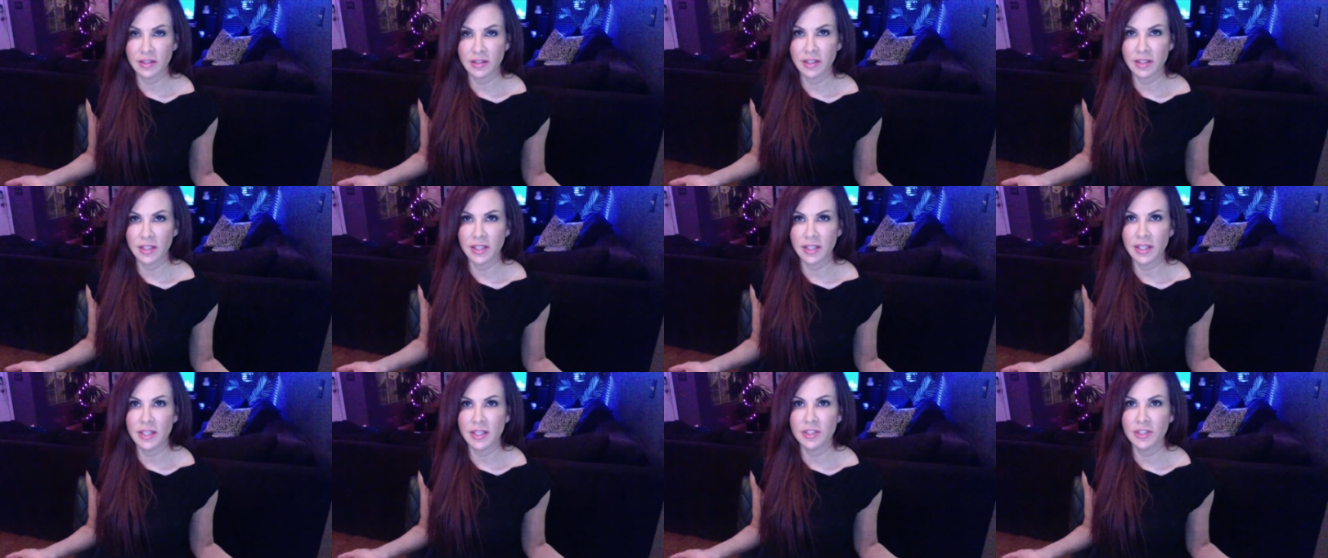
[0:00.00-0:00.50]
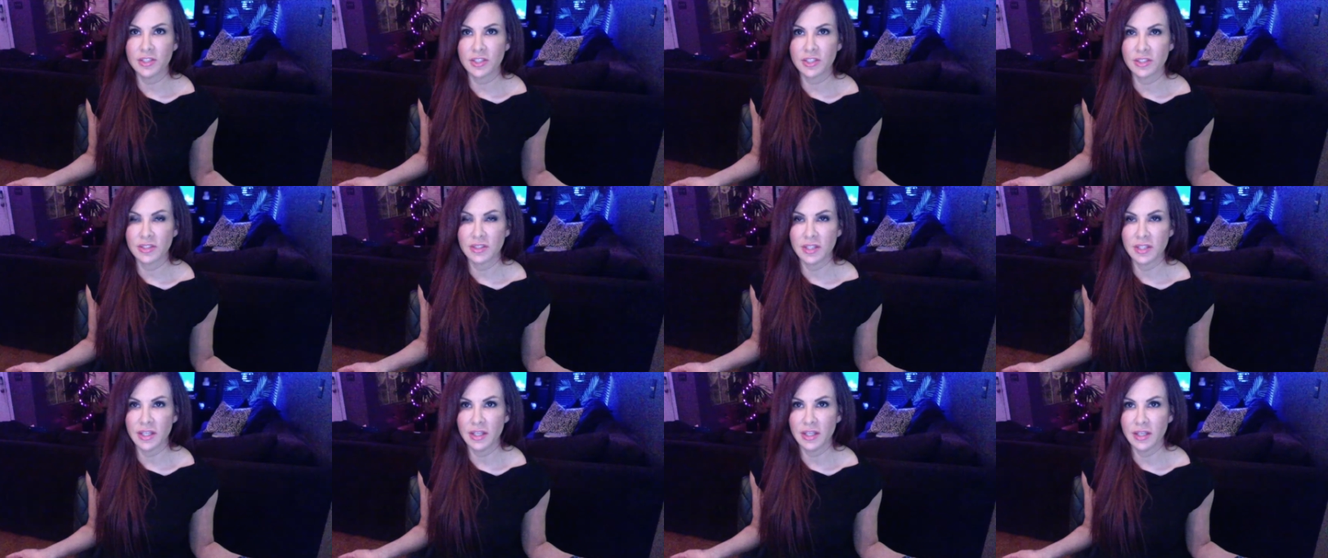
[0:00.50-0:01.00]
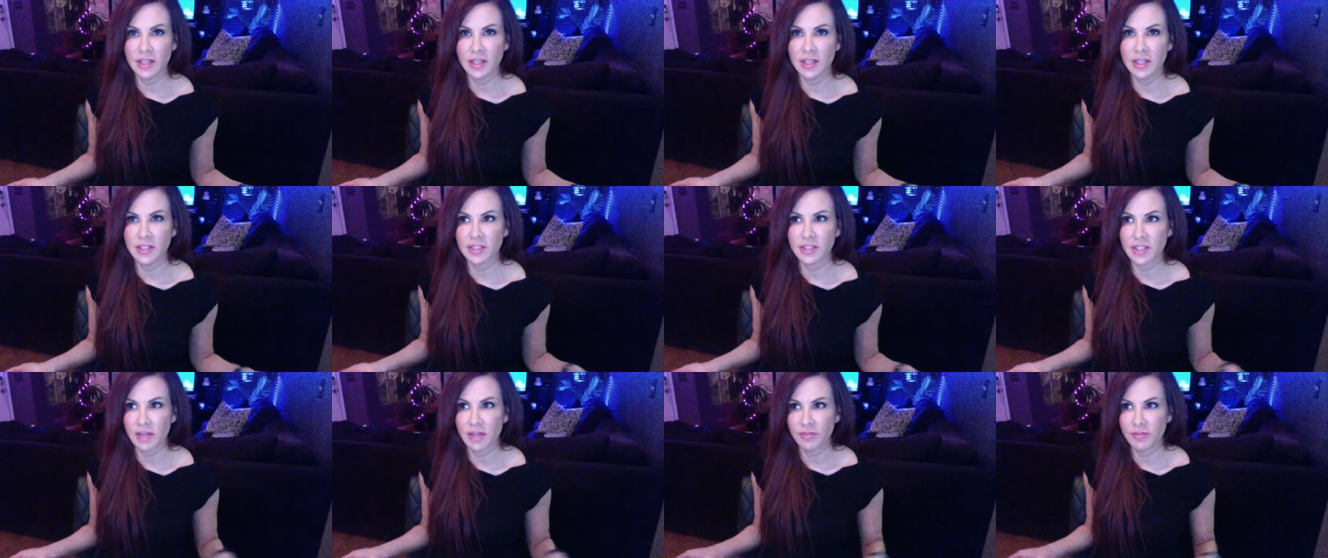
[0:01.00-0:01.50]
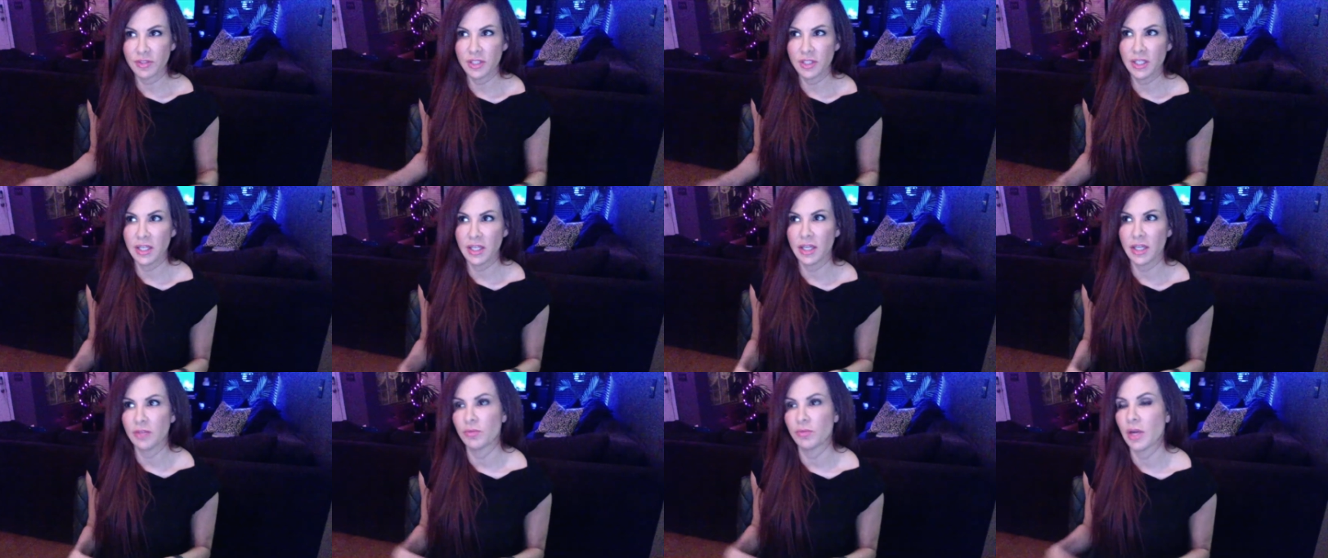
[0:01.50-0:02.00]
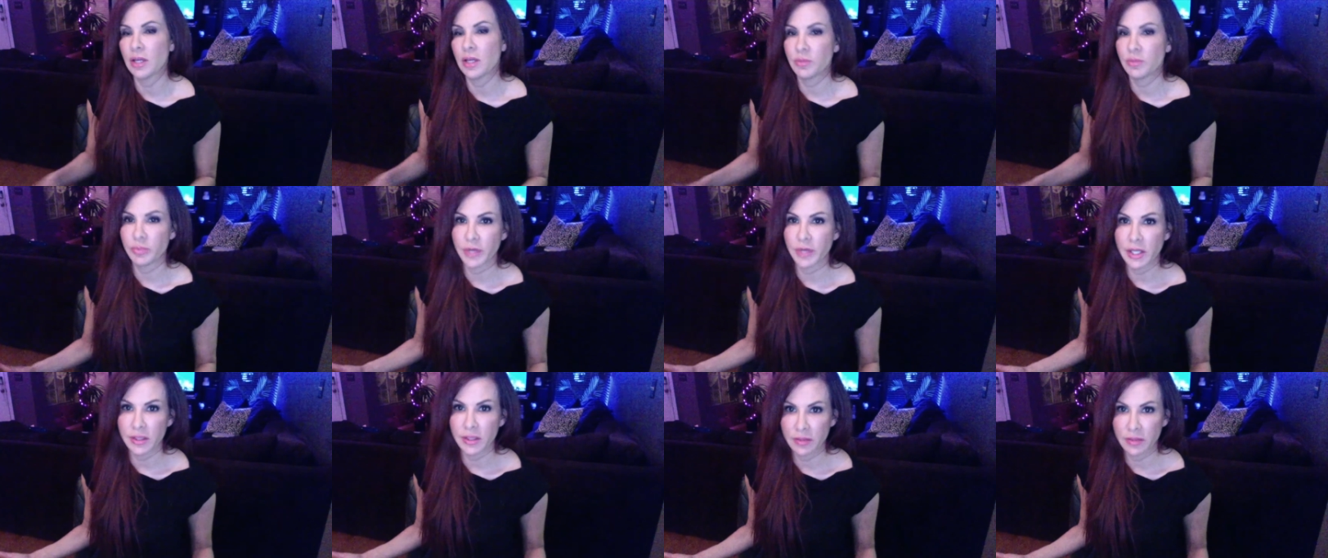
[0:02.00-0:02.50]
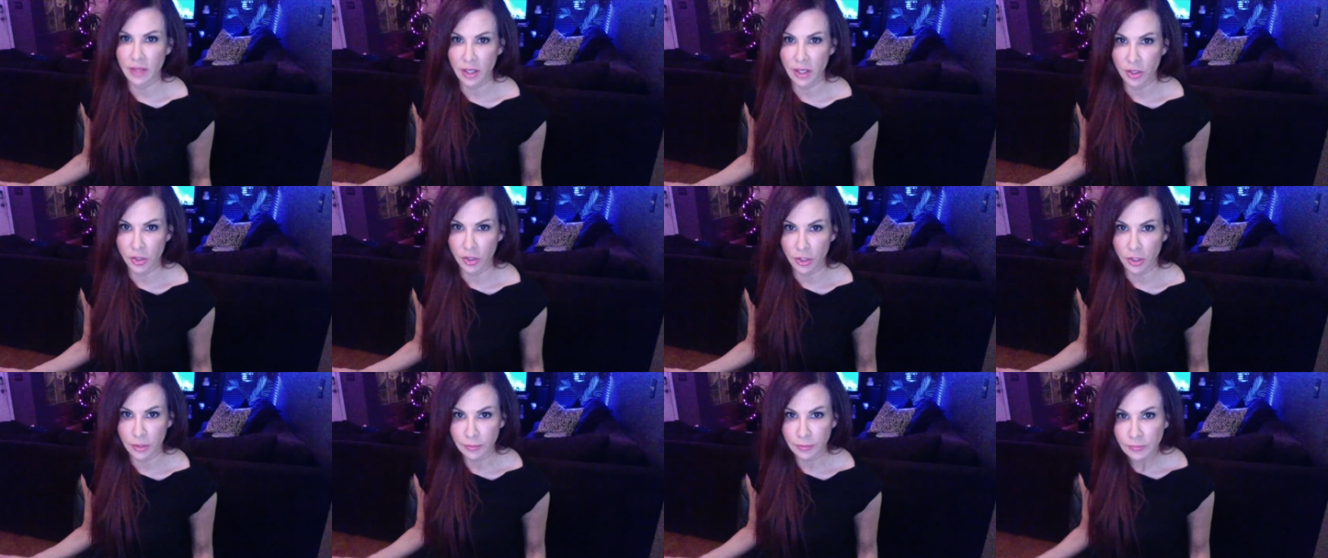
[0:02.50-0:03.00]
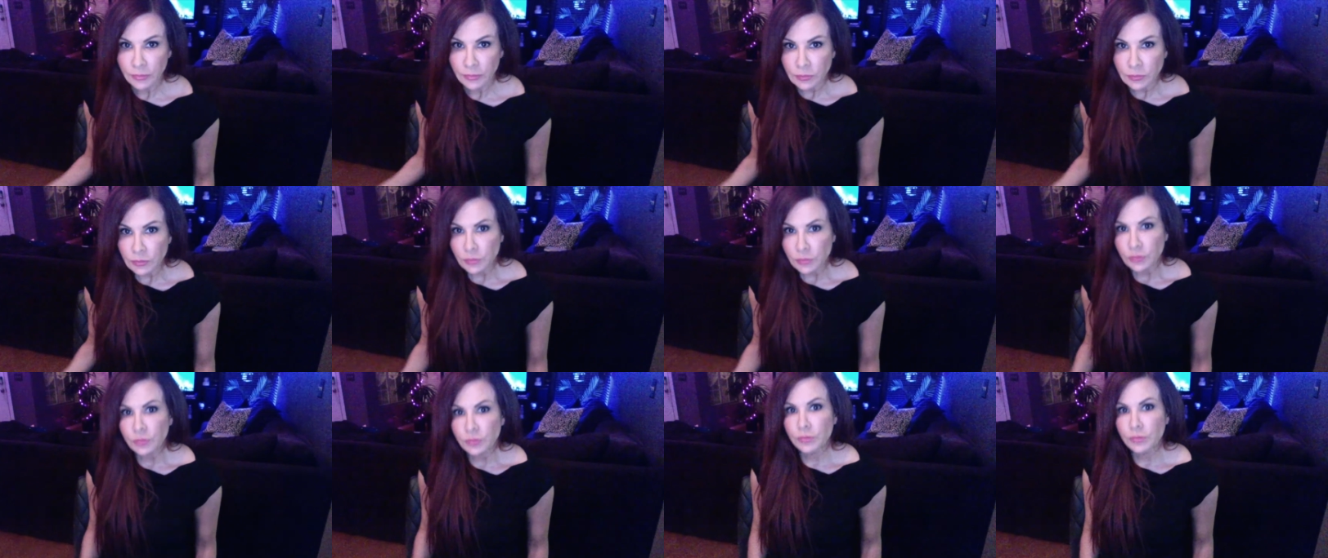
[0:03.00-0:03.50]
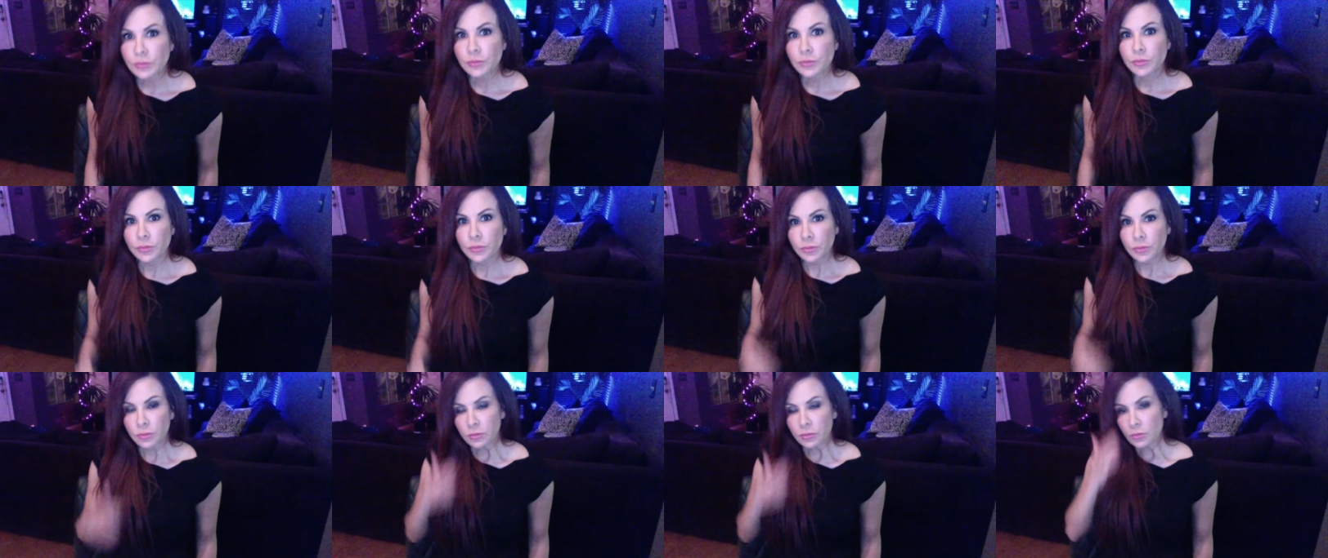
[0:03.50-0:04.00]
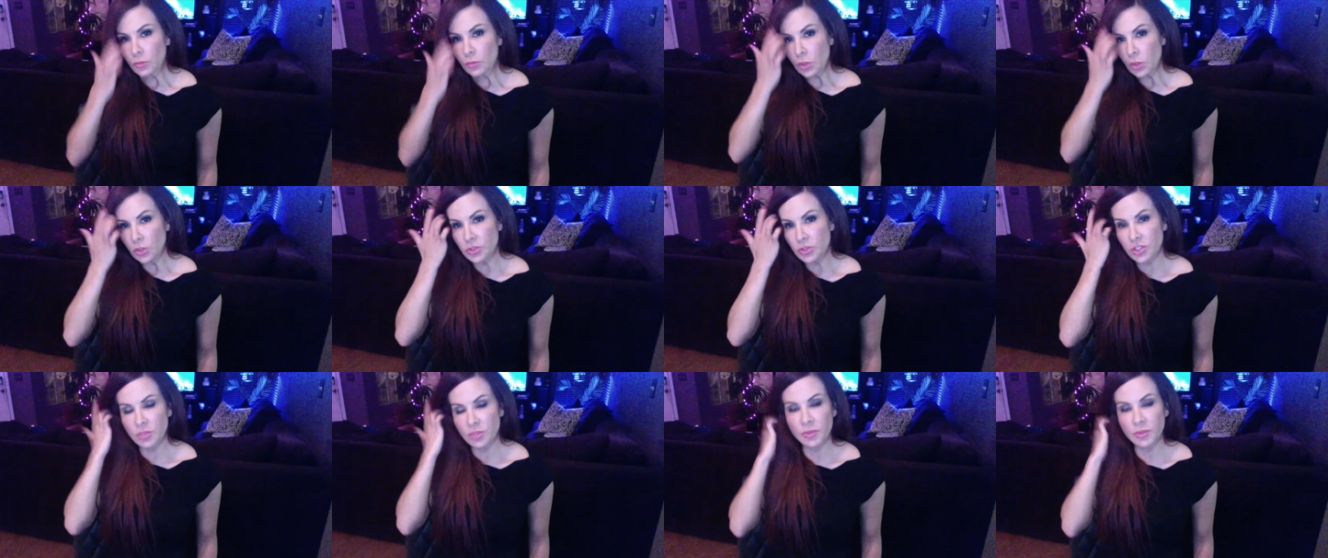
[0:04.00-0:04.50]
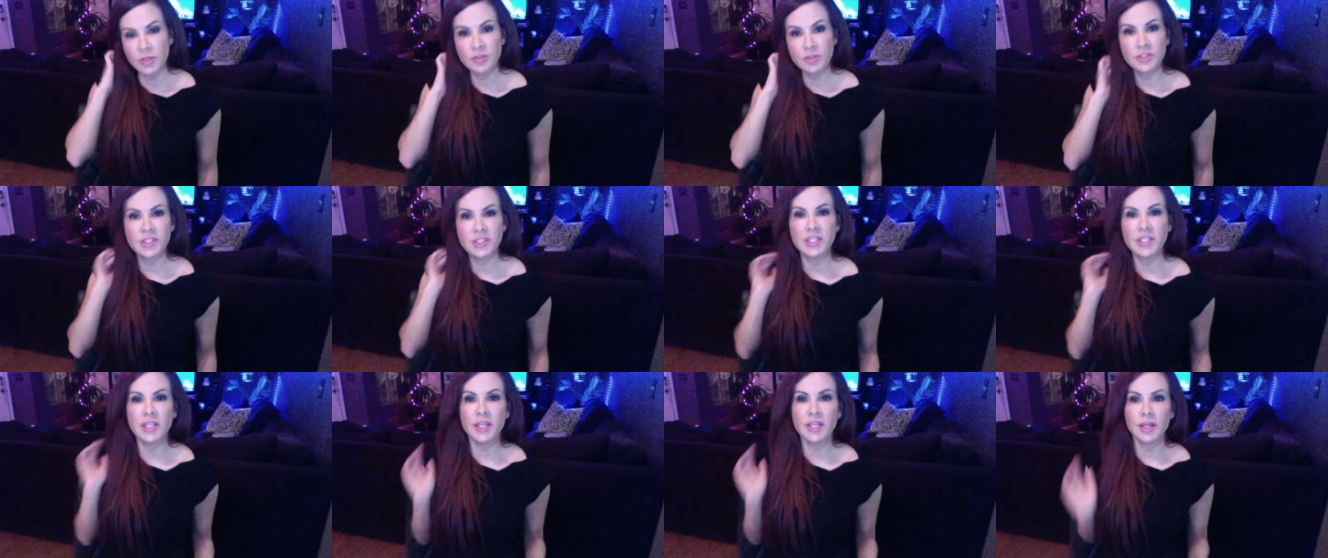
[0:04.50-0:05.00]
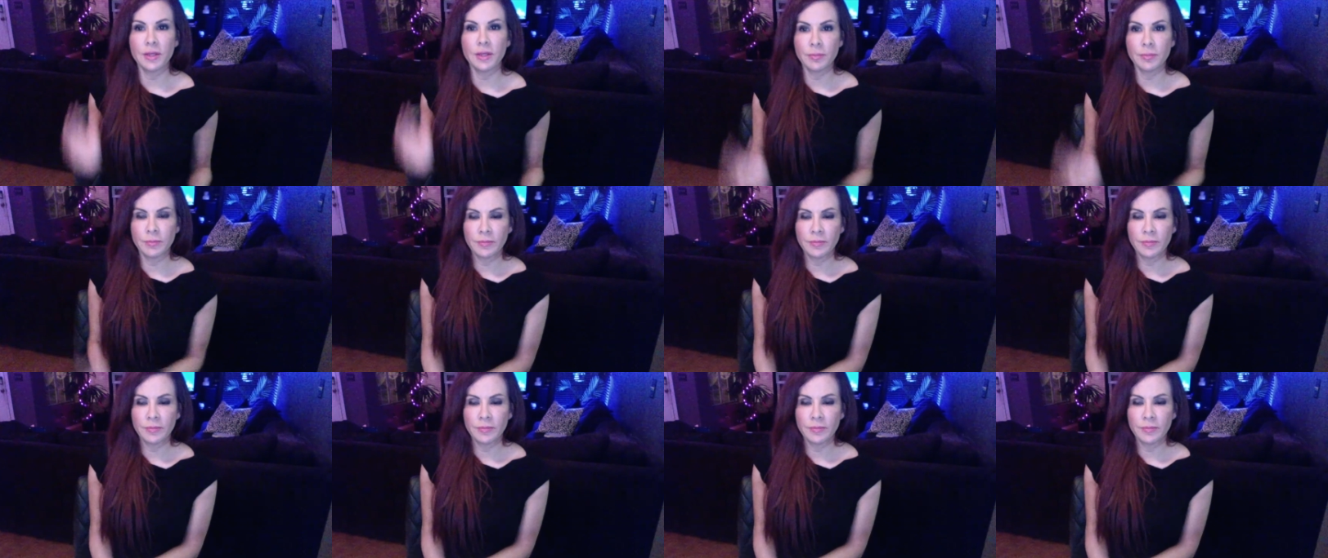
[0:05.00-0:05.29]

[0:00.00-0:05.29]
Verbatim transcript: like he just, he is definitely a right brain thinker. So when you see him